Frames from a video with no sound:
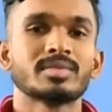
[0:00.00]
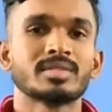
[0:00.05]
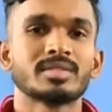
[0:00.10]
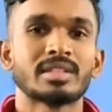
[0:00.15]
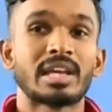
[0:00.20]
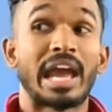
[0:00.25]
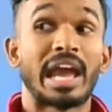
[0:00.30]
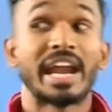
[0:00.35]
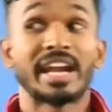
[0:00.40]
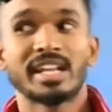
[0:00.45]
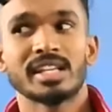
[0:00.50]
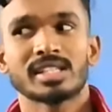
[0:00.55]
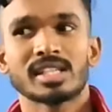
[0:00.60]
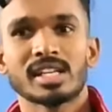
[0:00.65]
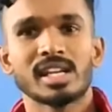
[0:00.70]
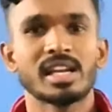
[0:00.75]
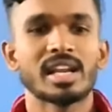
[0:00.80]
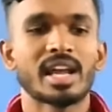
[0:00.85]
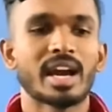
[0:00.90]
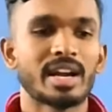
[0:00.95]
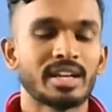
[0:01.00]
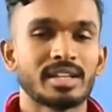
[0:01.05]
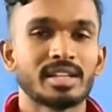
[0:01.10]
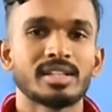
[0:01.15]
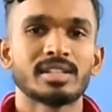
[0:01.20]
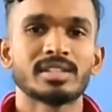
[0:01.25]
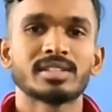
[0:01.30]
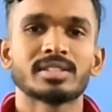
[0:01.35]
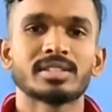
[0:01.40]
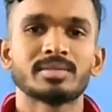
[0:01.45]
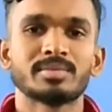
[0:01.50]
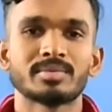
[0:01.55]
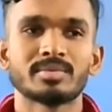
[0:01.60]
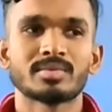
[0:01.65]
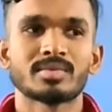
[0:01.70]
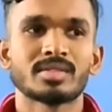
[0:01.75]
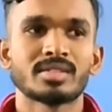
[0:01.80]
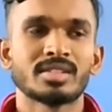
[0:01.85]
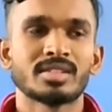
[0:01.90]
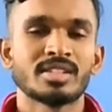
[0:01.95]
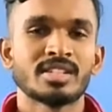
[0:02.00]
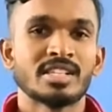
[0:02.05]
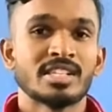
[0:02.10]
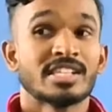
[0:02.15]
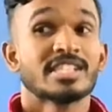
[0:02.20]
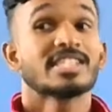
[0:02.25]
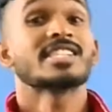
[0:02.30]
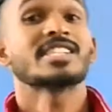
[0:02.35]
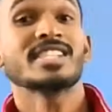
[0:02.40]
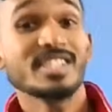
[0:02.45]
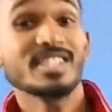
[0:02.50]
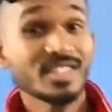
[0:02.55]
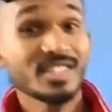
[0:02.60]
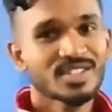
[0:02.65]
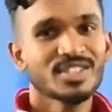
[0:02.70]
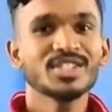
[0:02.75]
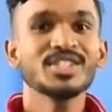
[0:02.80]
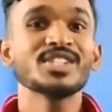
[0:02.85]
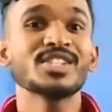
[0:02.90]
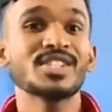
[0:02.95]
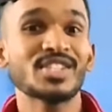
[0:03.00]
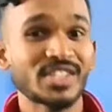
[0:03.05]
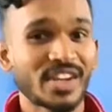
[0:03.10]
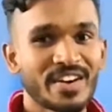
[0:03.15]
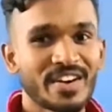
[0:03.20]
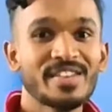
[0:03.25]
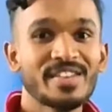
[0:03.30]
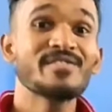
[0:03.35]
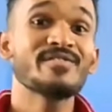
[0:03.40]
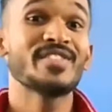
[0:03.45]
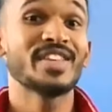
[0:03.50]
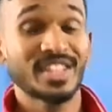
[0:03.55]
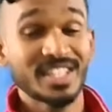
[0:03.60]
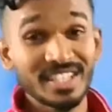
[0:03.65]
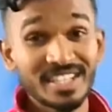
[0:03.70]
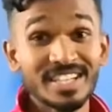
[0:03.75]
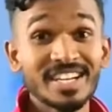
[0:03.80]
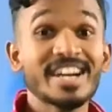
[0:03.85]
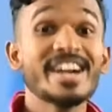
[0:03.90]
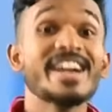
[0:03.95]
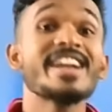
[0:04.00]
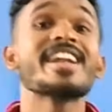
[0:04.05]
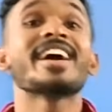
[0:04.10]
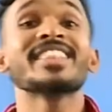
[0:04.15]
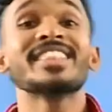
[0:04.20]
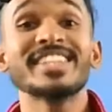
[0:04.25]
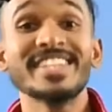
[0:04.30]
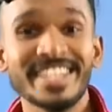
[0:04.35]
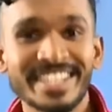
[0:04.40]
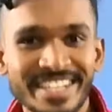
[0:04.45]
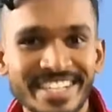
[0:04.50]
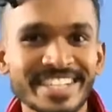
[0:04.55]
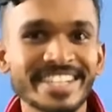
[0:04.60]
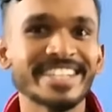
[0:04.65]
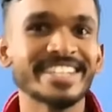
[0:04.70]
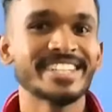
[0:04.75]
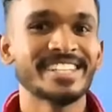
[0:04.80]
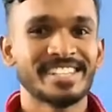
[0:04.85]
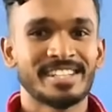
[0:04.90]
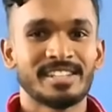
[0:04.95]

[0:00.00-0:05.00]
Additionally, auntie tells, I saw your son with another girl.